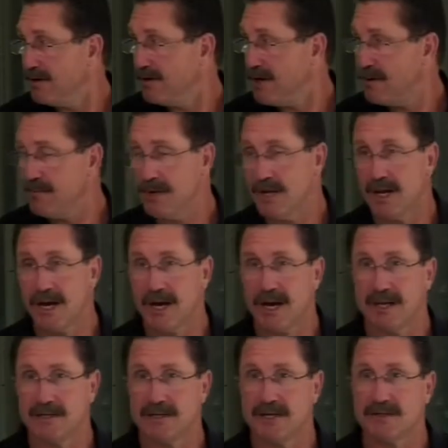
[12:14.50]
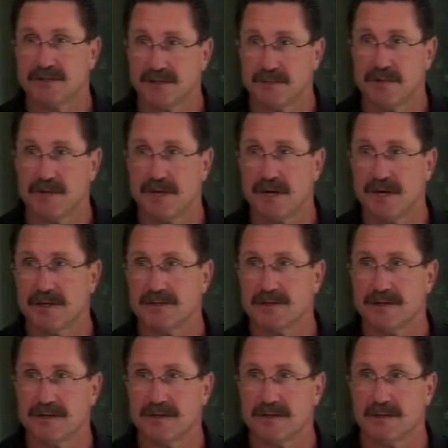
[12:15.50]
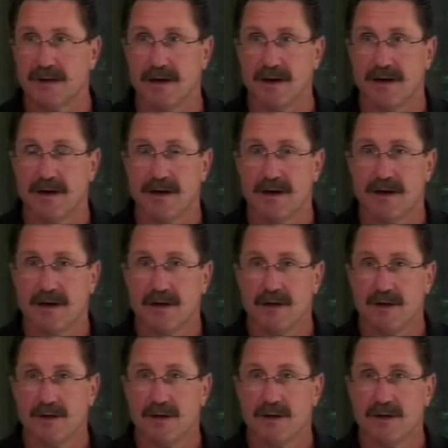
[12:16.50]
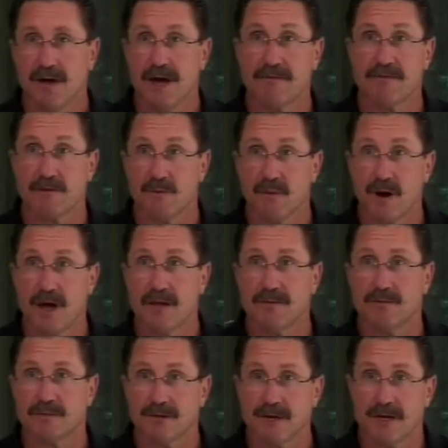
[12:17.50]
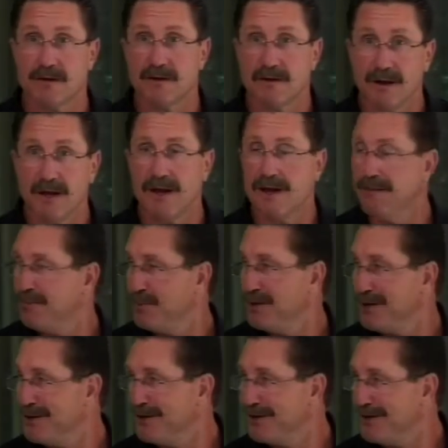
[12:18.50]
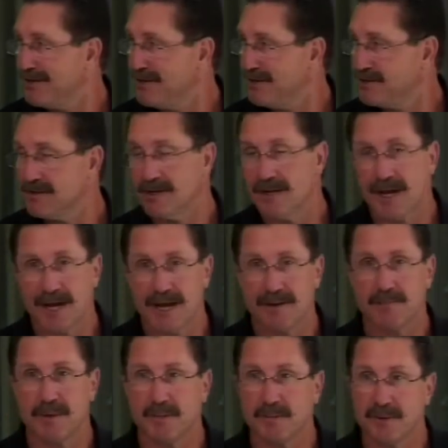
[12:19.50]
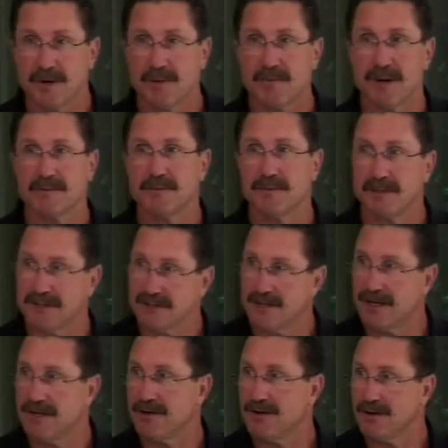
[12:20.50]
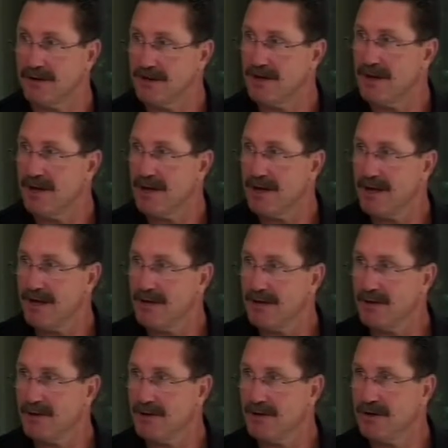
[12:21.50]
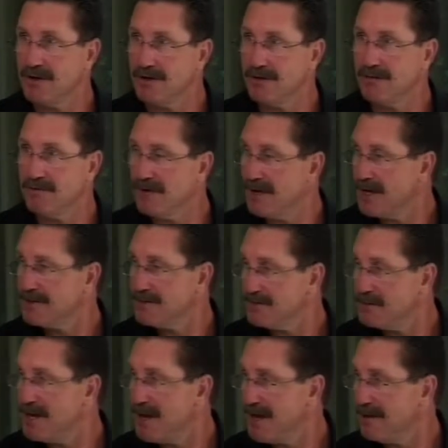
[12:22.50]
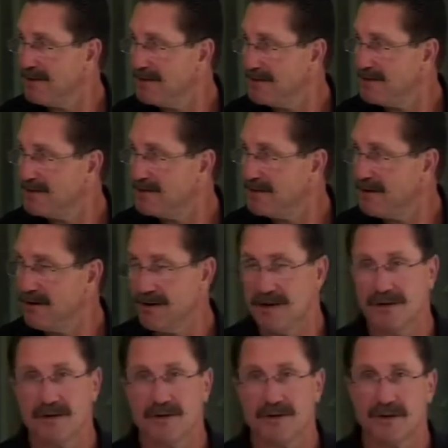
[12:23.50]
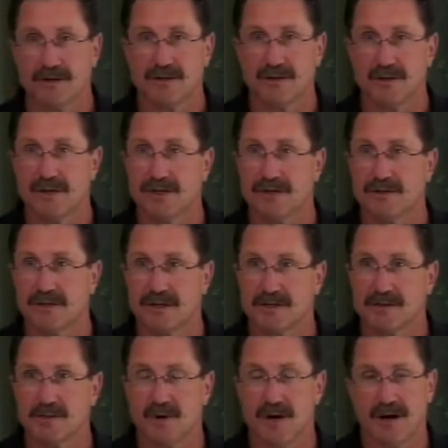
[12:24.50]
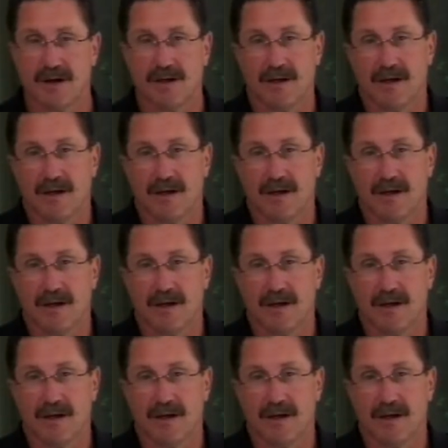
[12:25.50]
I mean, I, I did some things that, uh, you know, after a while it was like, you know, hey, I'm pretty good at this. And I had people come up to me and say, you know, you, you know, you, you've got some talent in this area, or you could do these things well.